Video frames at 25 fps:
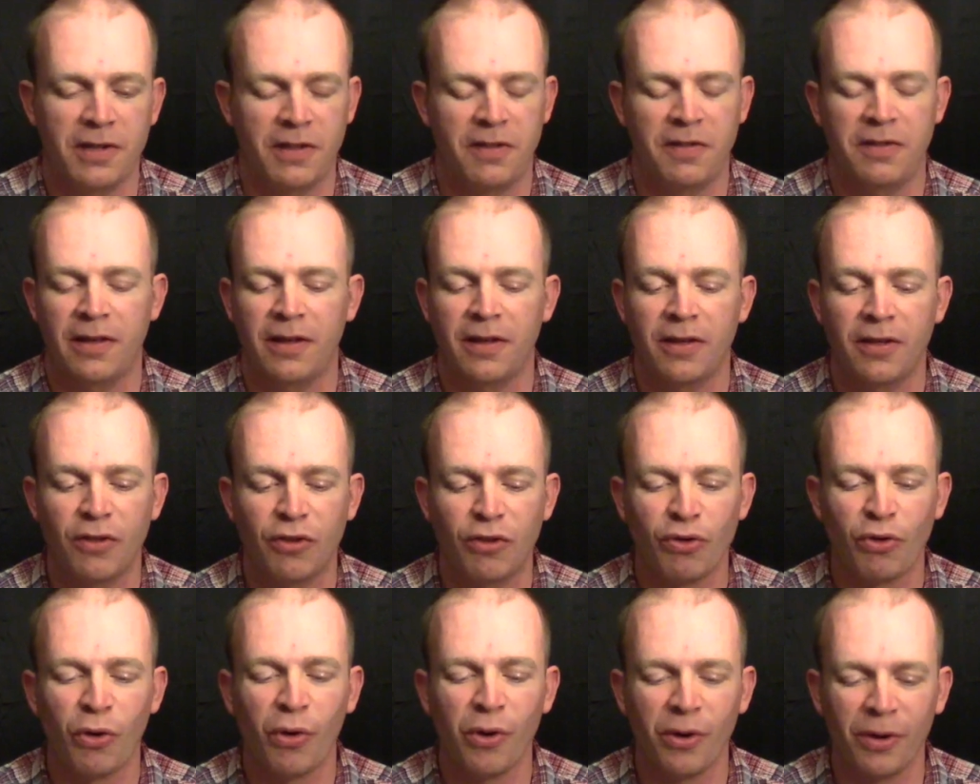
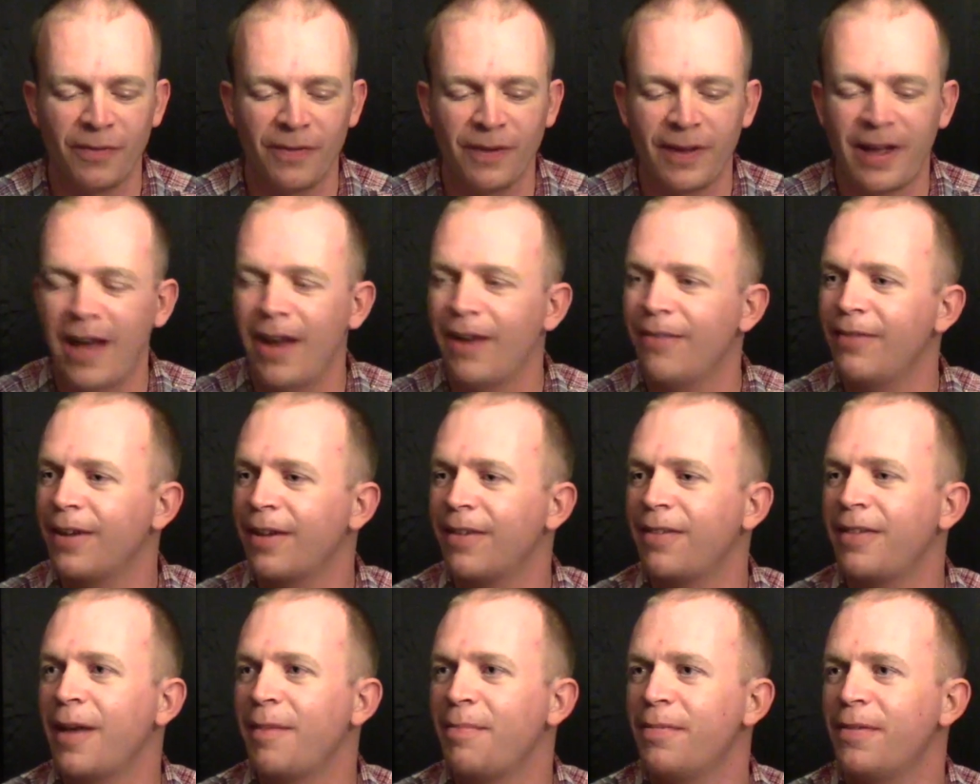sort of kind of
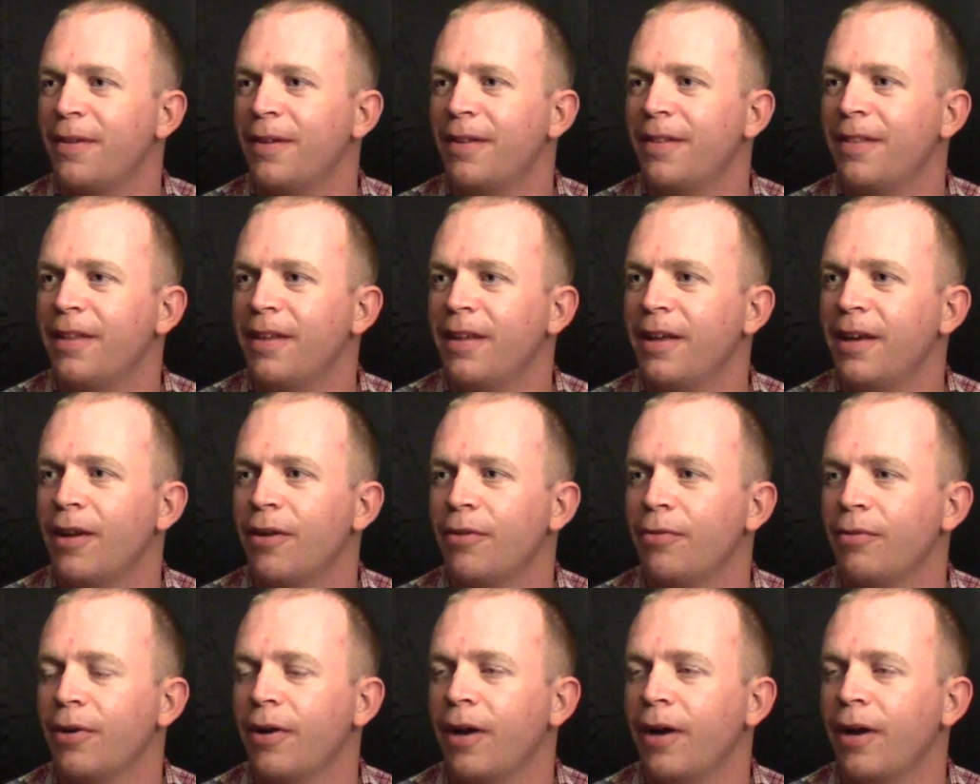accepts it at the end, where